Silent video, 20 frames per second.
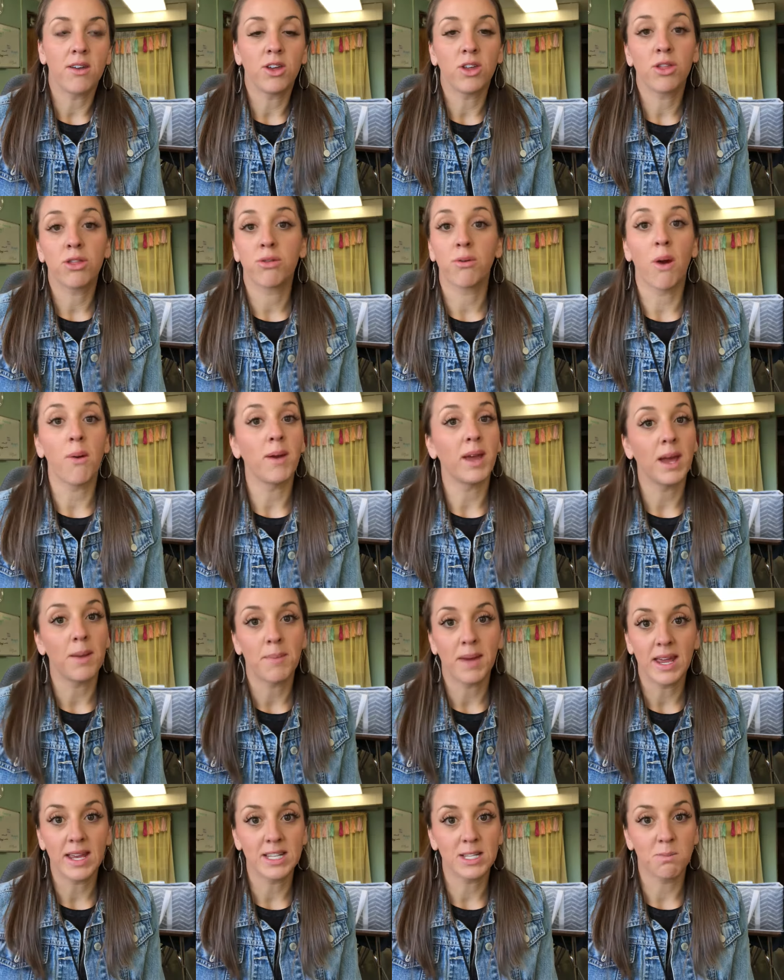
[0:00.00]
throwing a
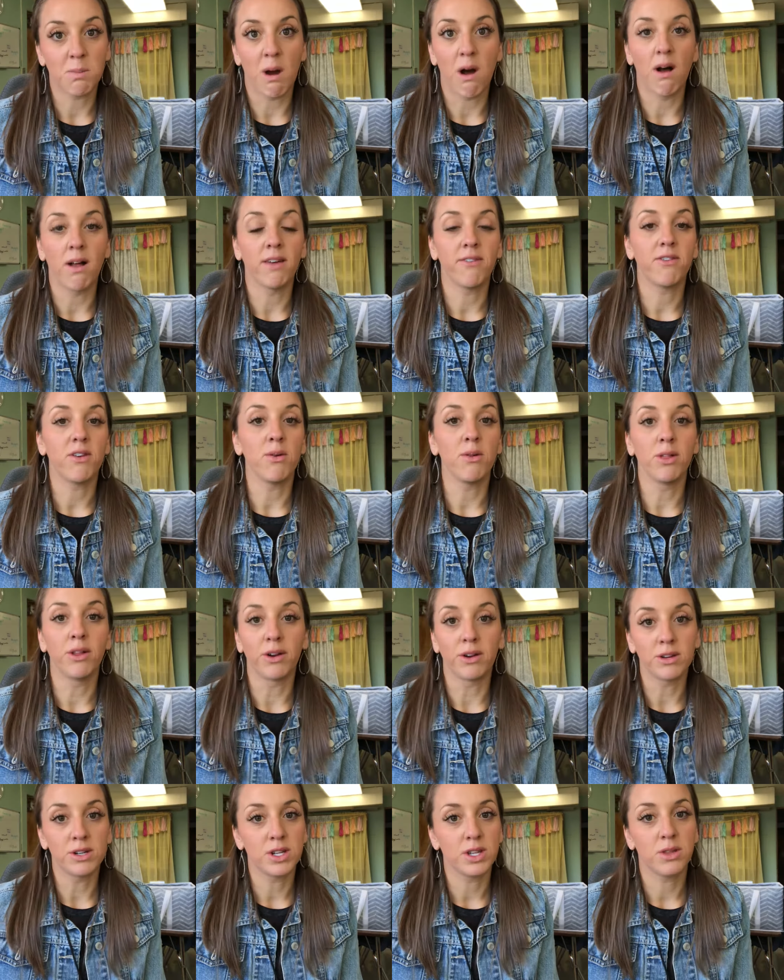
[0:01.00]
baseball, if you
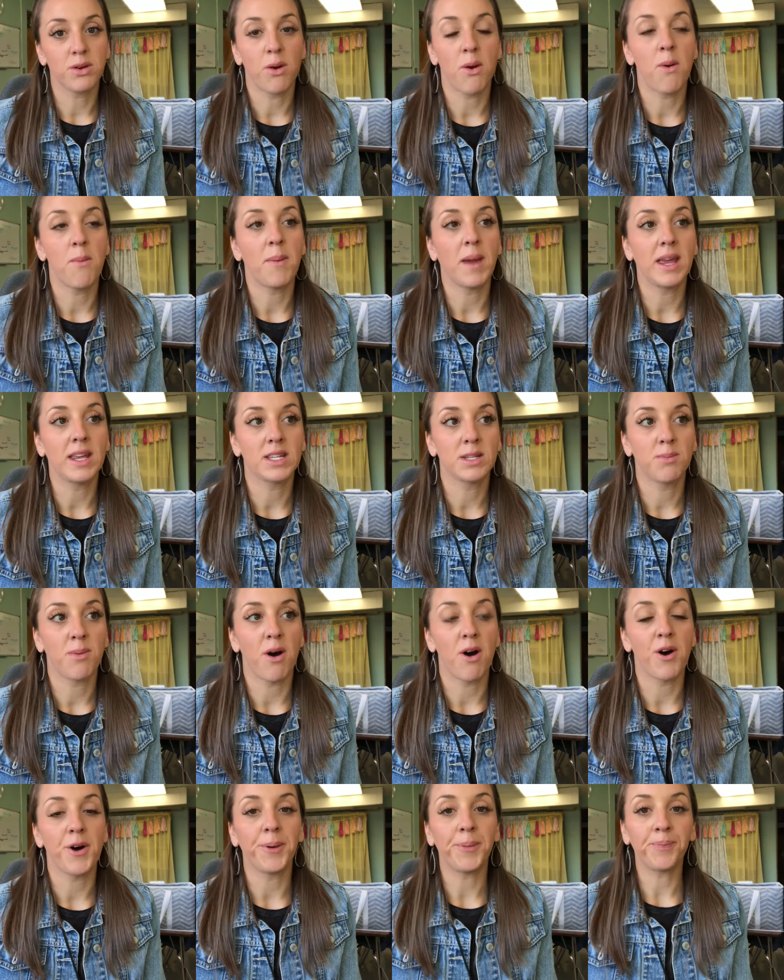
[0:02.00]
learn to throw a
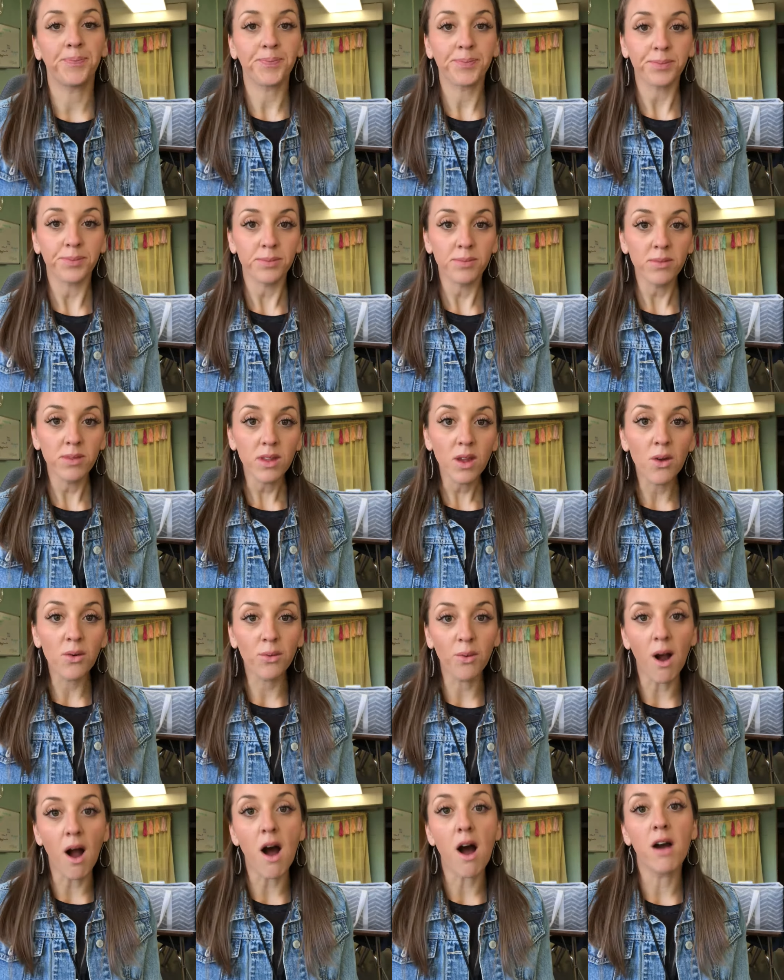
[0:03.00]
baseball
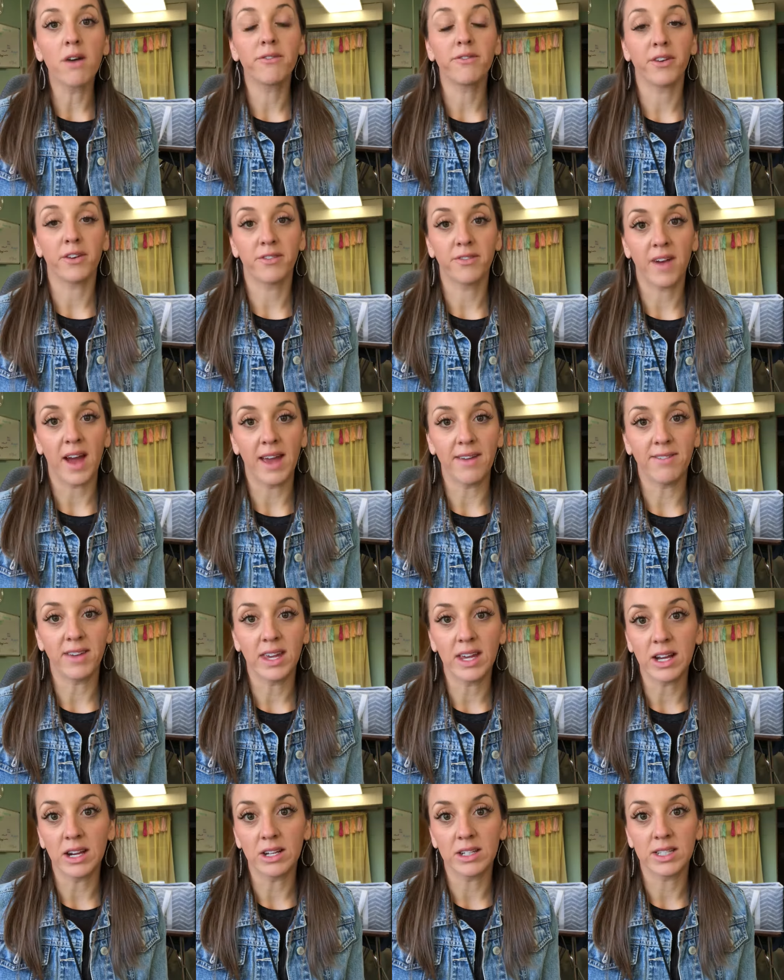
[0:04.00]
wrong for five
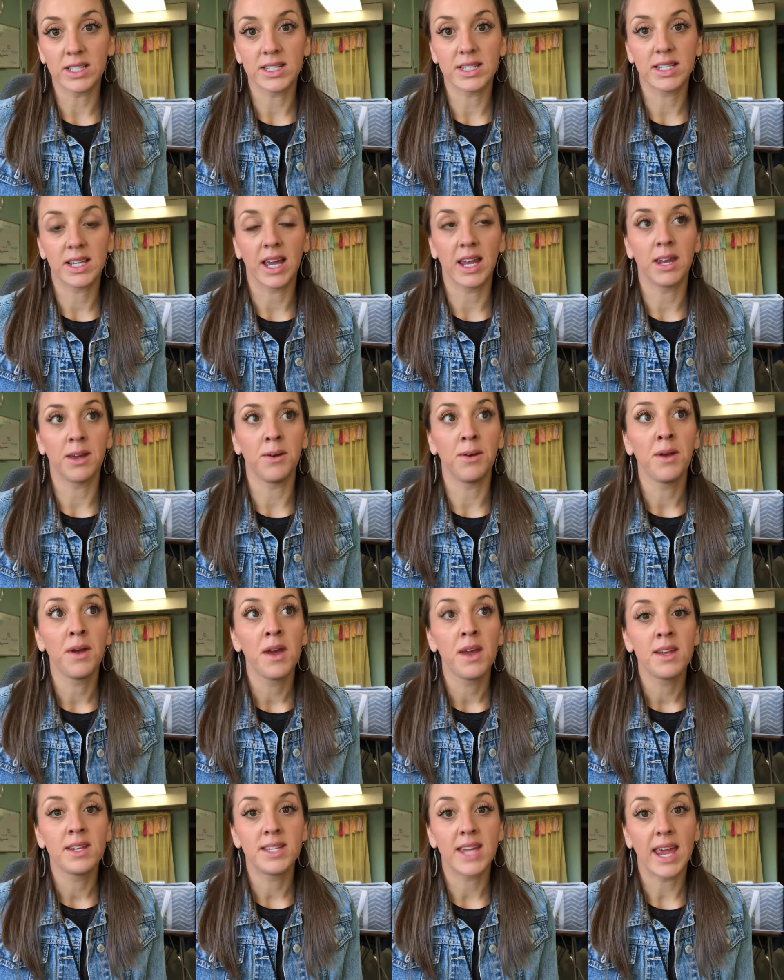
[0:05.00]
years, it's going to
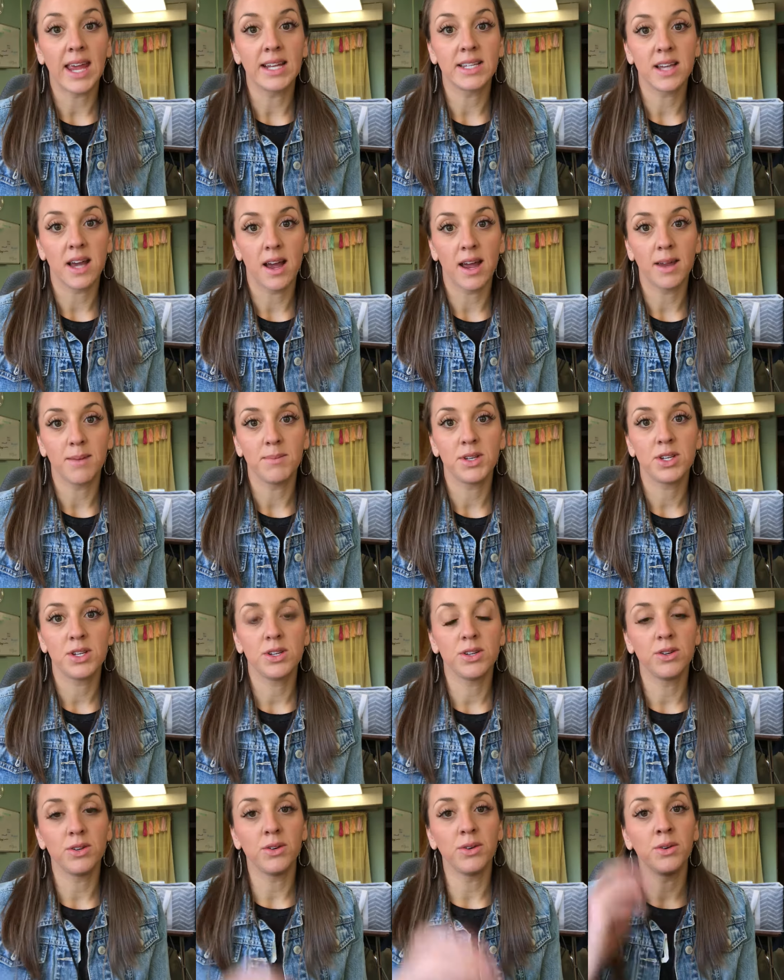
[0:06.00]
take time
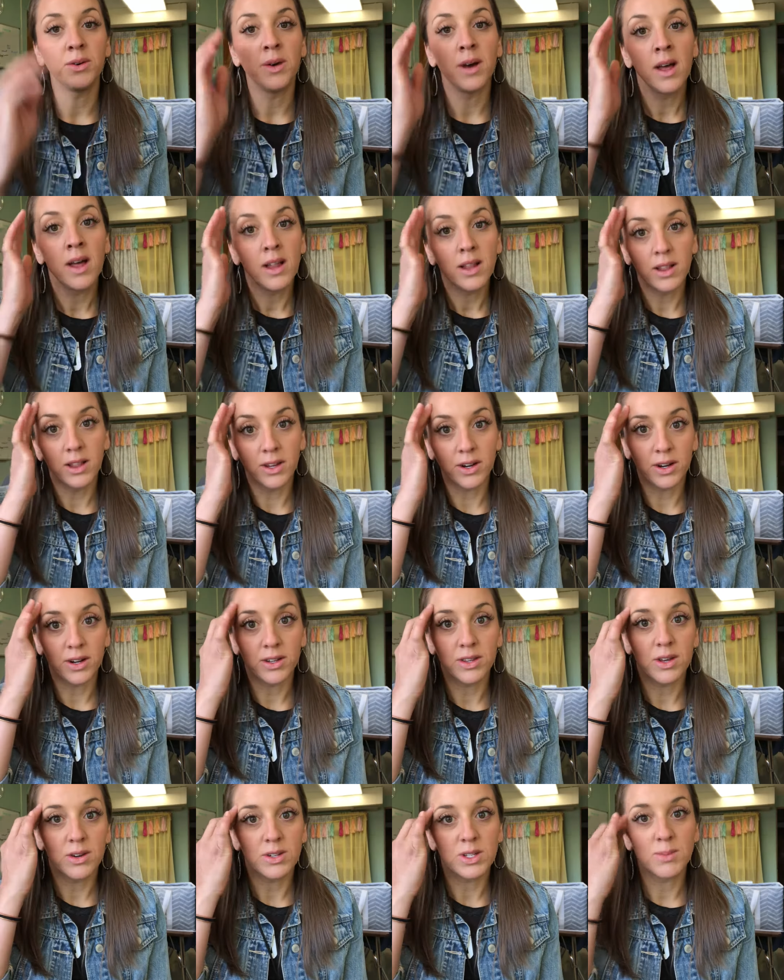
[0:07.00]
to
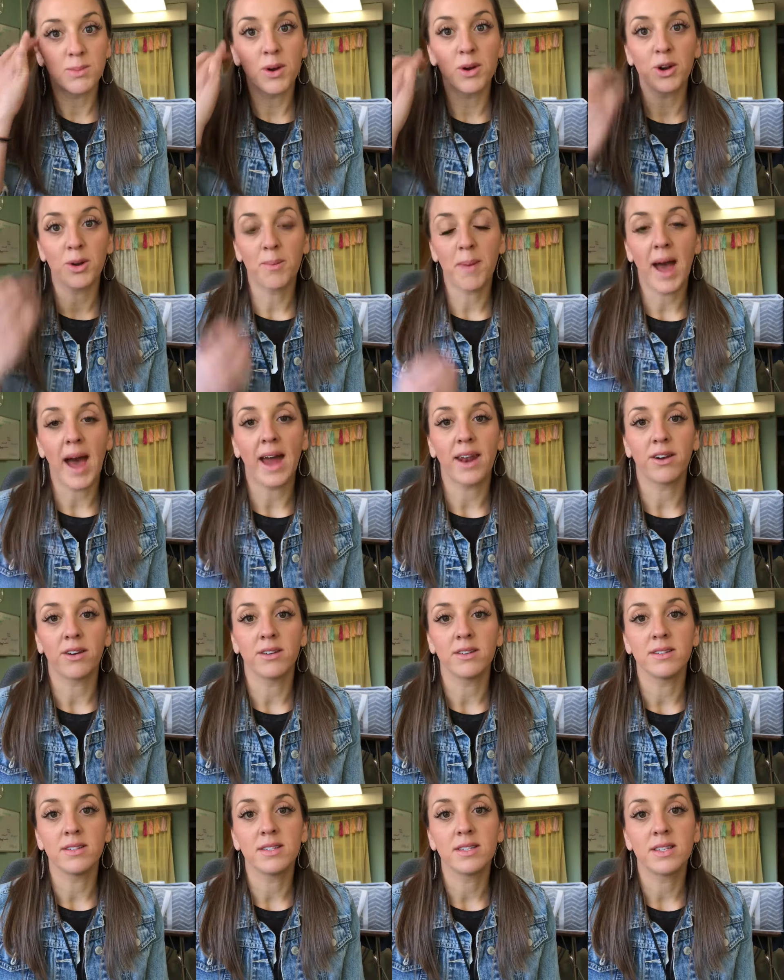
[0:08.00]
learn those motor
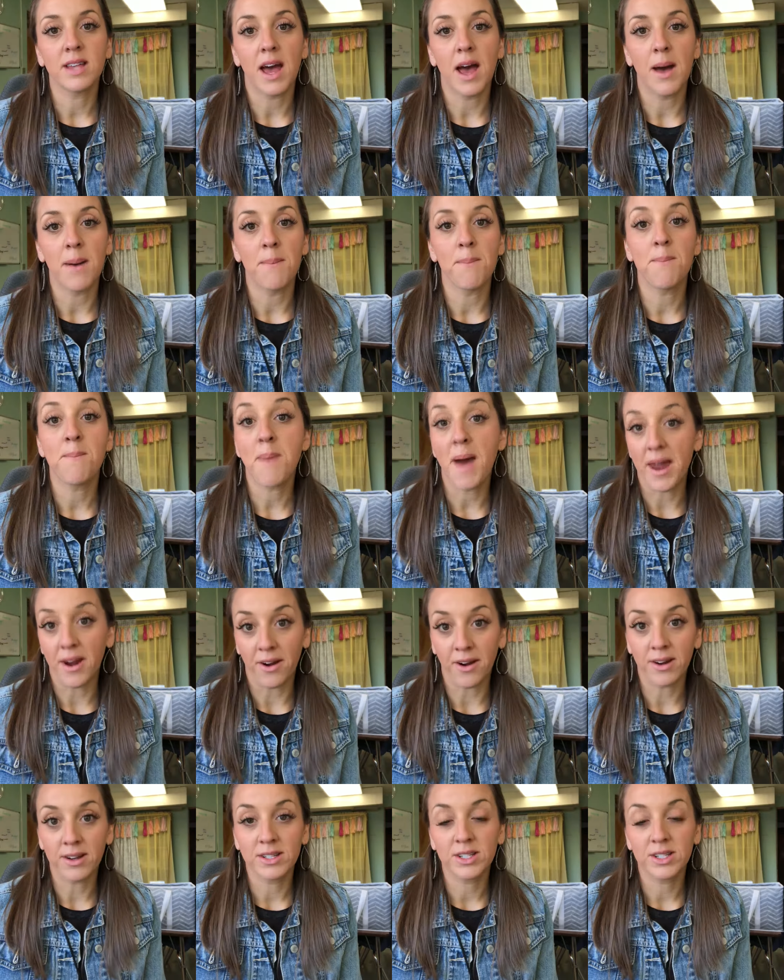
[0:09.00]
patterns um, better.